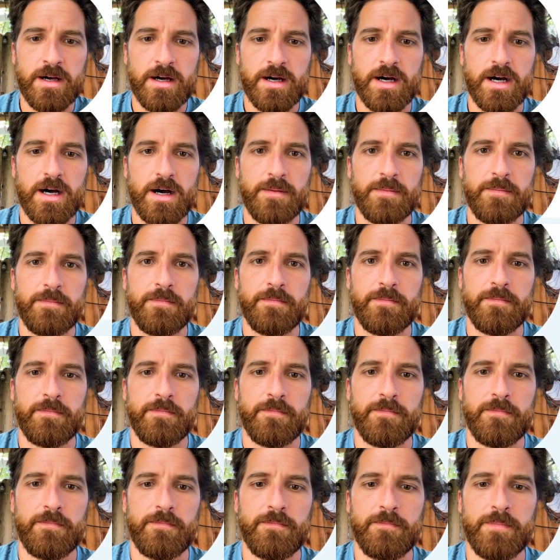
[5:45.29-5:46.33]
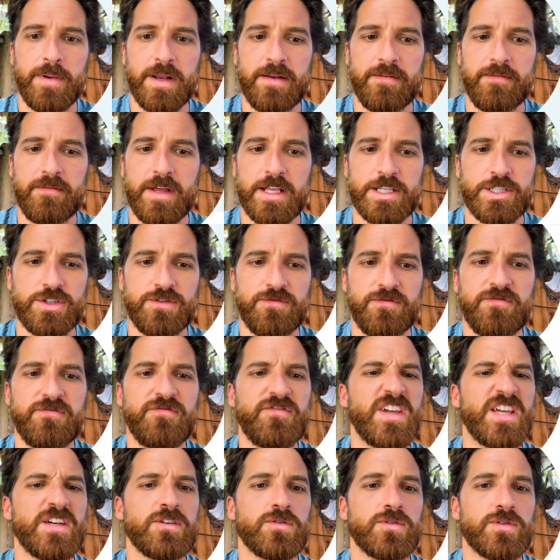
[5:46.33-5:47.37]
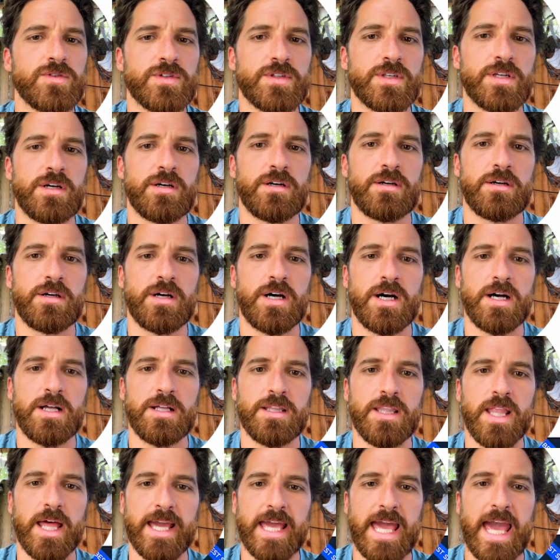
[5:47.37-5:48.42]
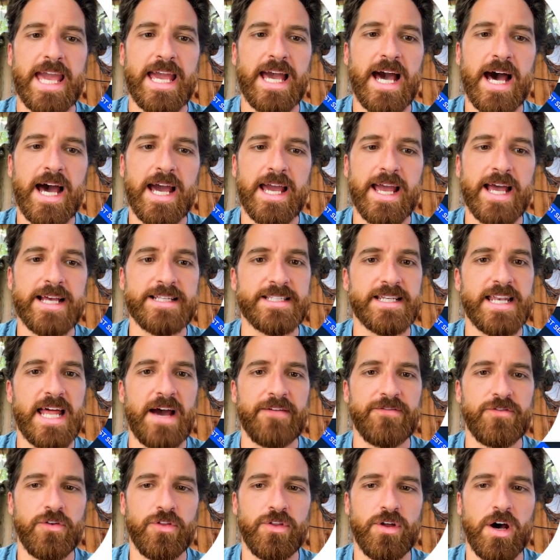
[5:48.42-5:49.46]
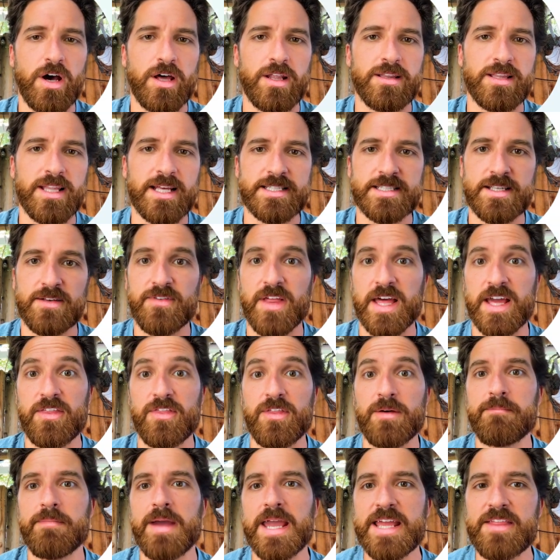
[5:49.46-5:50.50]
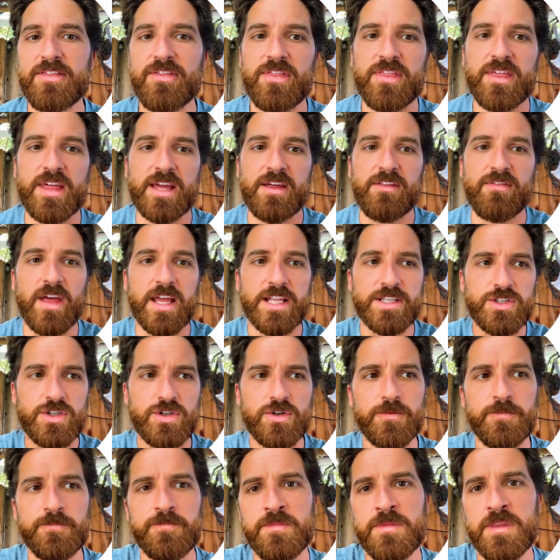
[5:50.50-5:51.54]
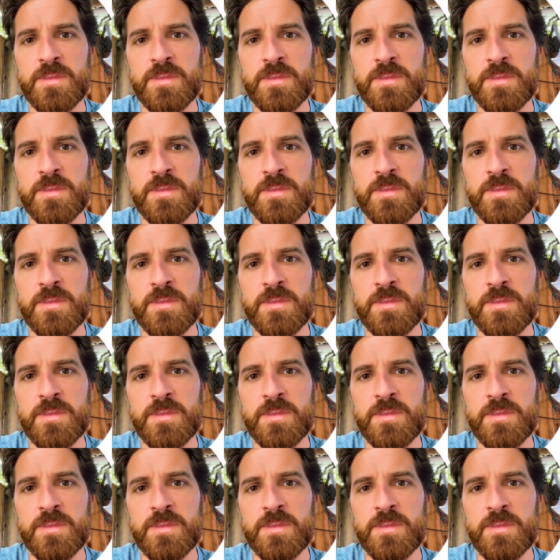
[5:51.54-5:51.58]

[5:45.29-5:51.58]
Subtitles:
but it just feels like AI as an afterthought, less of like the main thing they do,